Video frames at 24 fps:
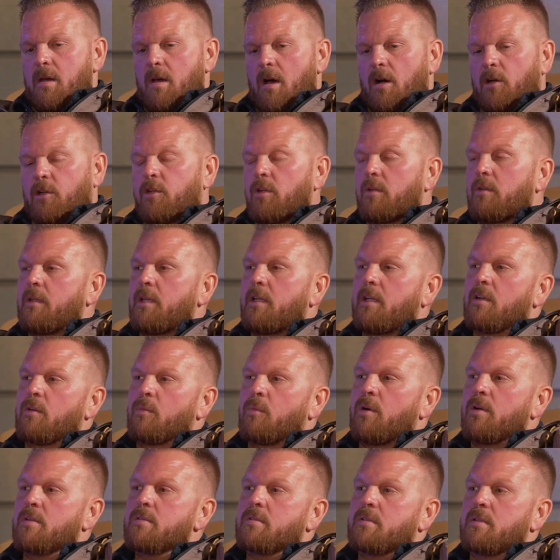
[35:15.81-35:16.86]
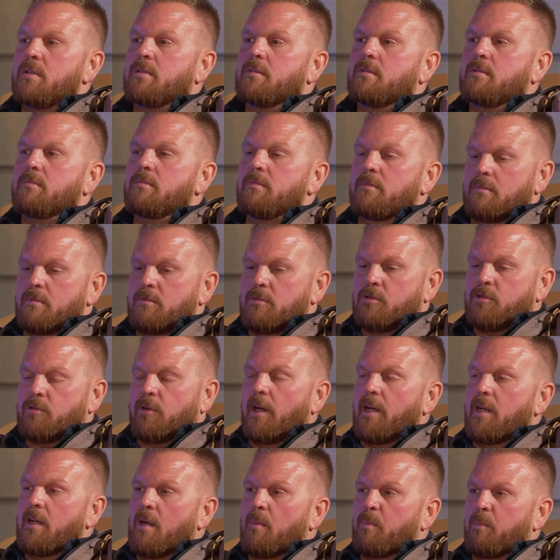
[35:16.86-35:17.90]
A good leader wants to
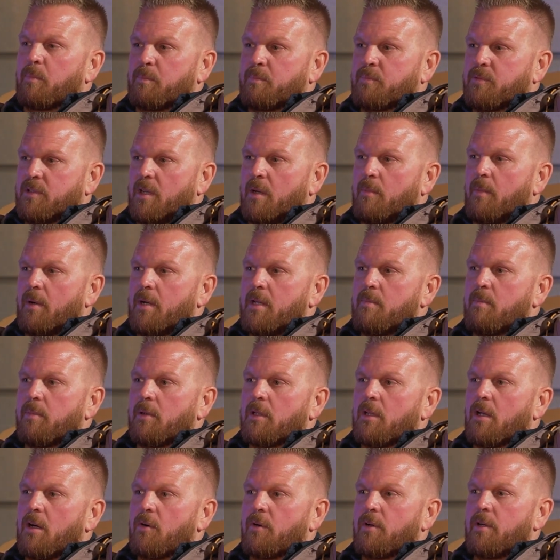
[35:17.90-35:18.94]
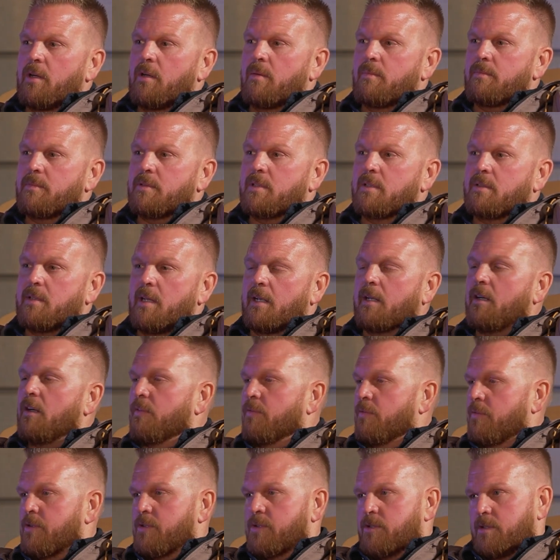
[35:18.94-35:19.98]
train up somebody below him to take
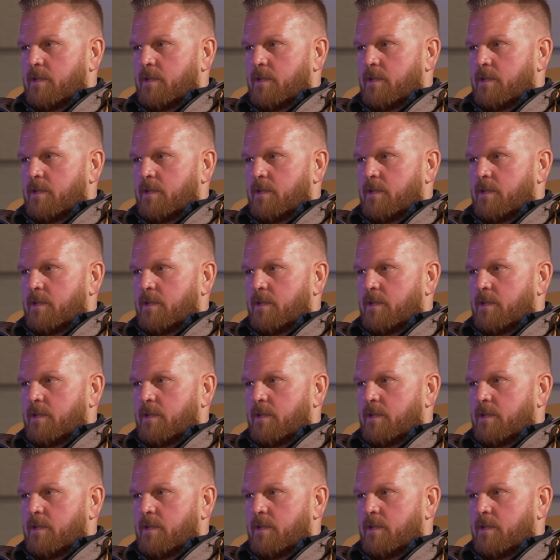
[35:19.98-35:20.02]
over his